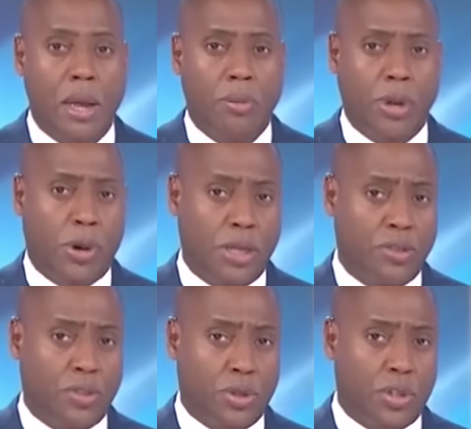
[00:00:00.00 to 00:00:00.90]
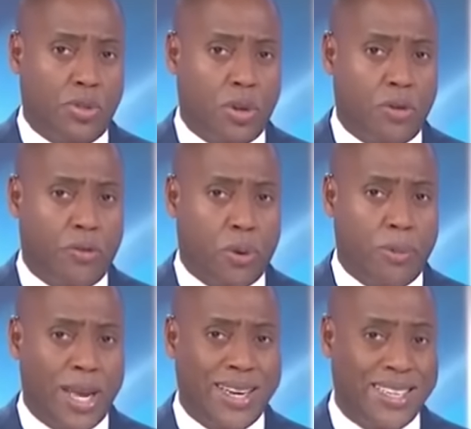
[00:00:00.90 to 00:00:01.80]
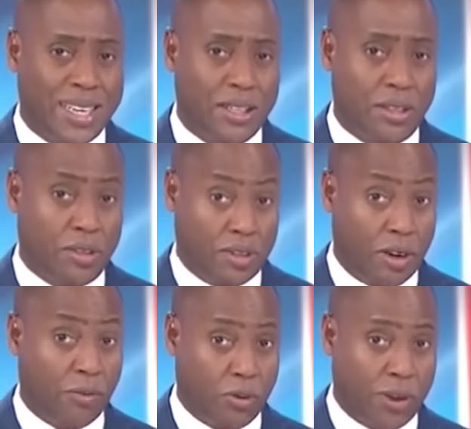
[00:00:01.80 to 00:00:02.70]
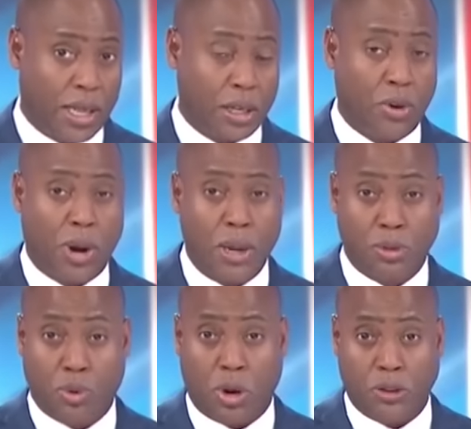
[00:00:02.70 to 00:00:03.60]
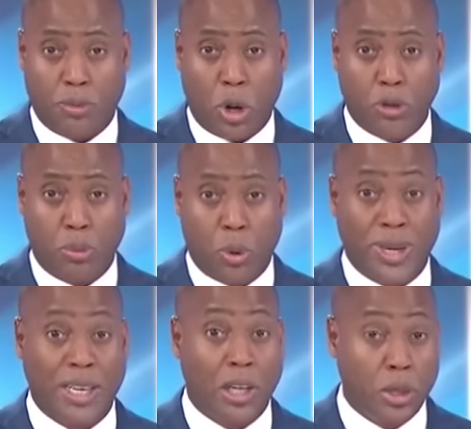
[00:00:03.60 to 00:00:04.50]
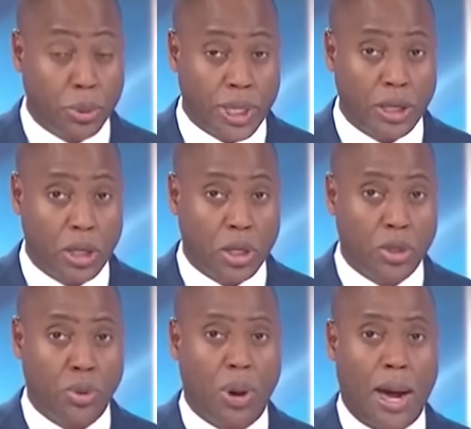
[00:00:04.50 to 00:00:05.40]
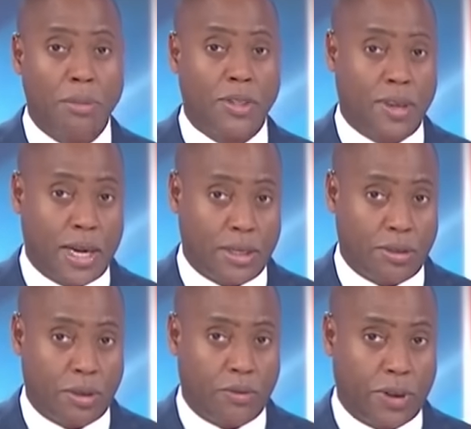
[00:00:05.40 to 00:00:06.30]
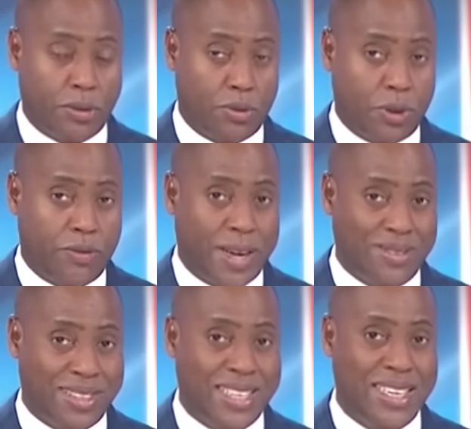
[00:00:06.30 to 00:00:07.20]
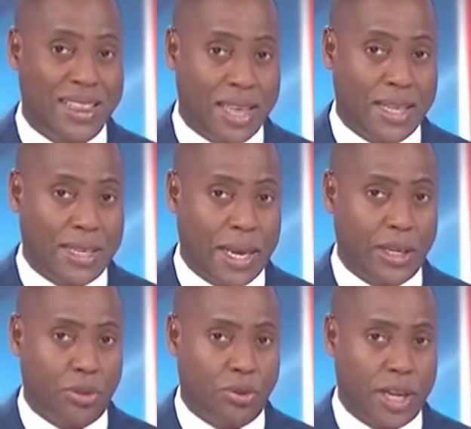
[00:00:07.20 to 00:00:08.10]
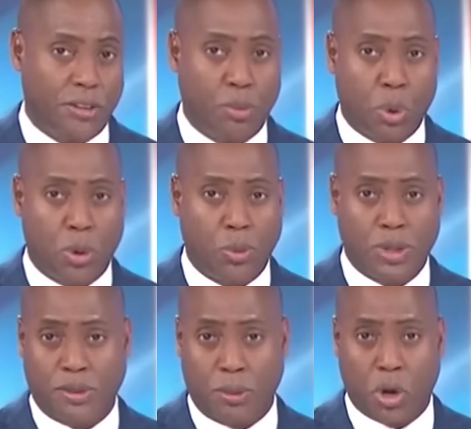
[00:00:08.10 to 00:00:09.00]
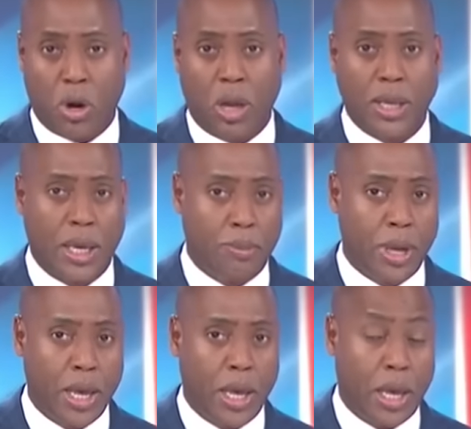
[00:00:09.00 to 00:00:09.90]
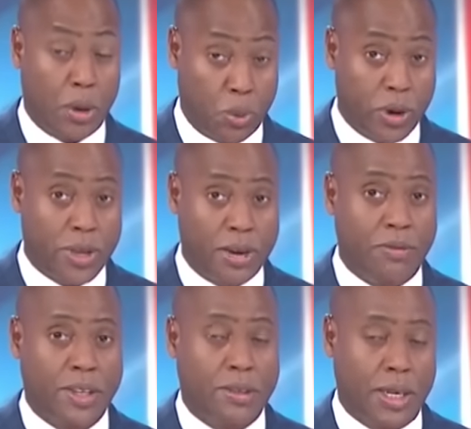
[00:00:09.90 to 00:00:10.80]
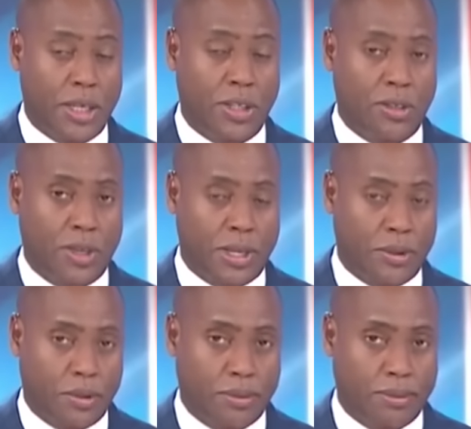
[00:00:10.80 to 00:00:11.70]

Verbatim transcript: Meanwhile, the search is on for a man connected to several violent crimes across Baltimore, including two homicides. Fox 45's Keith Daniels has more on what some are calling him and where that investigation stands.